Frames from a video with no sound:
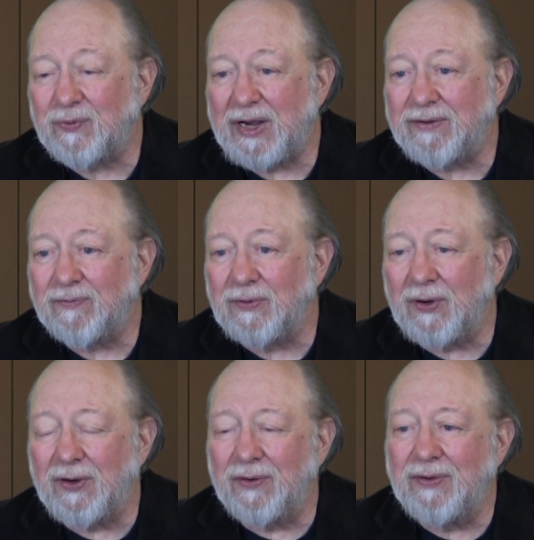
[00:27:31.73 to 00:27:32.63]
Wright
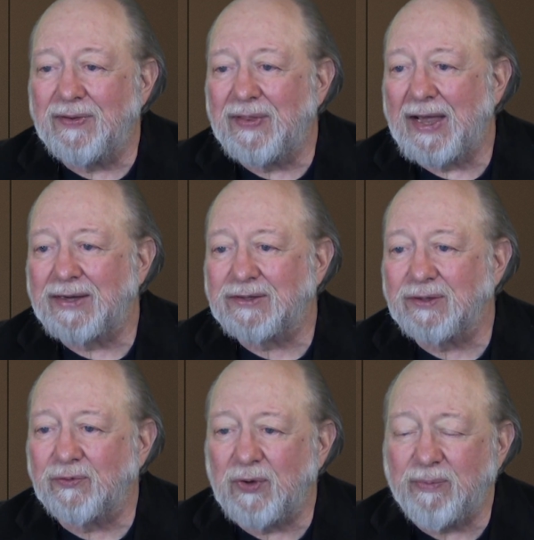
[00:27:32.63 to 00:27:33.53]
learned that
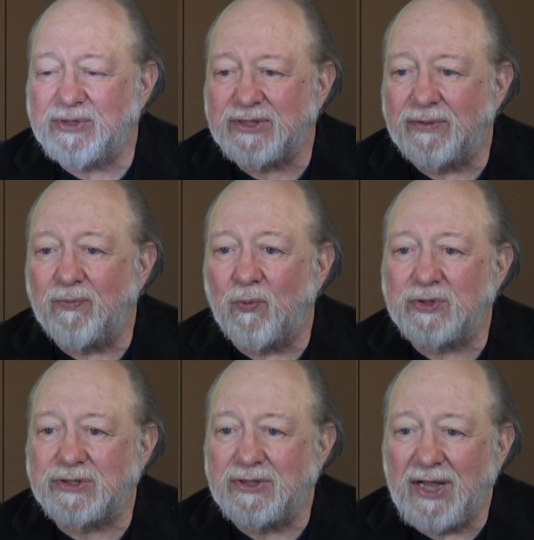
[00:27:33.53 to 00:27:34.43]
Crepuzin
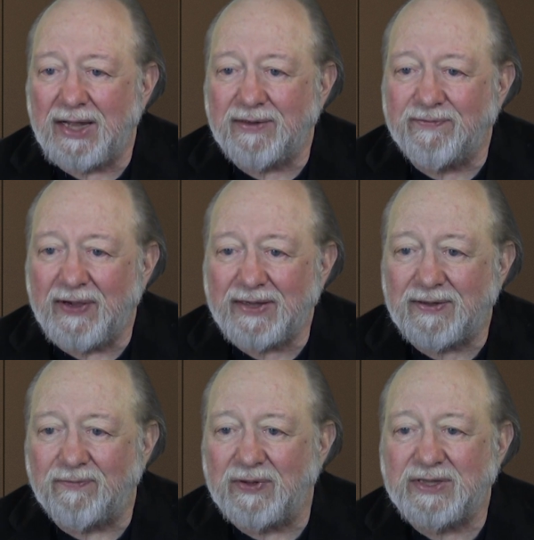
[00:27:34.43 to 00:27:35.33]
was not
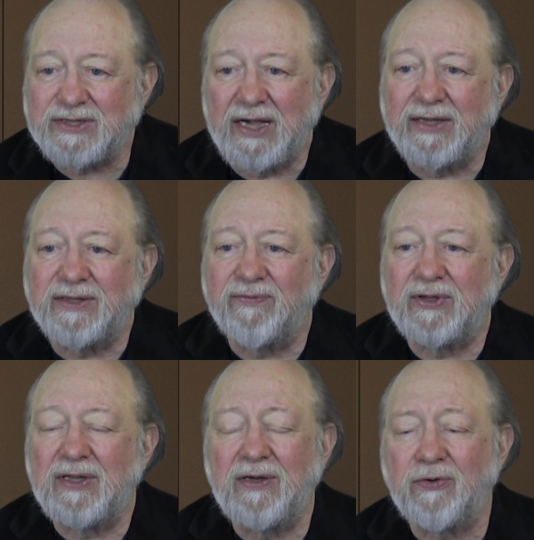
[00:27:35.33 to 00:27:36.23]
effective in the scientific
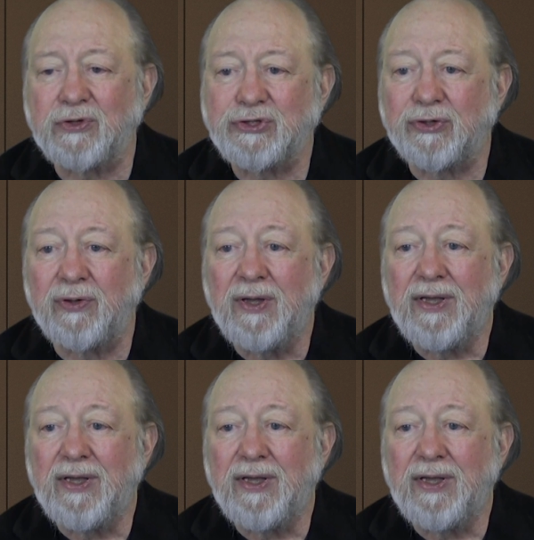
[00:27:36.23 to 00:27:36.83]
literature.